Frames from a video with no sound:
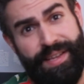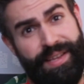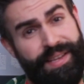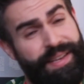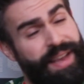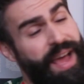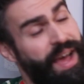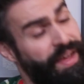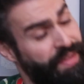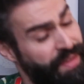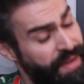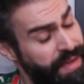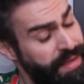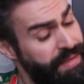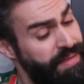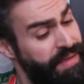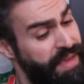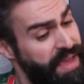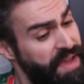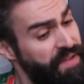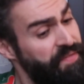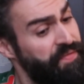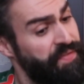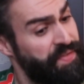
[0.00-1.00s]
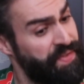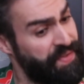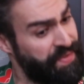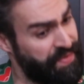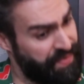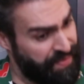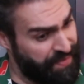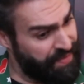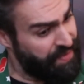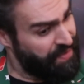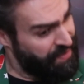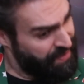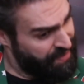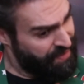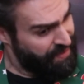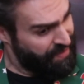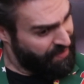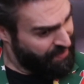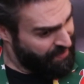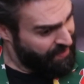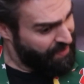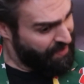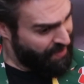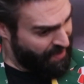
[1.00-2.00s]
Now these gifts
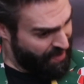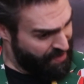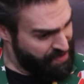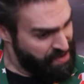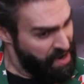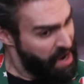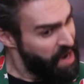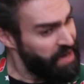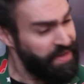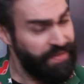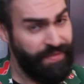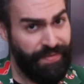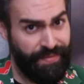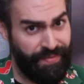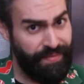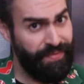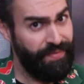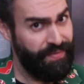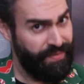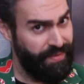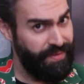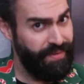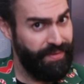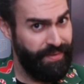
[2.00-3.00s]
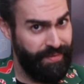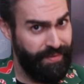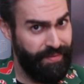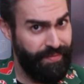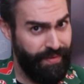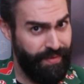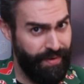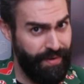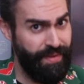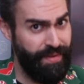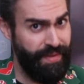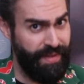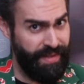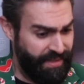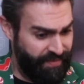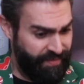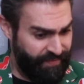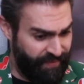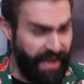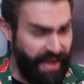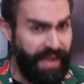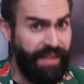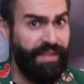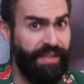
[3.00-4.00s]
are not for the
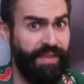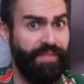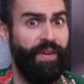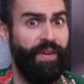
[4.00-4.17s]
faint of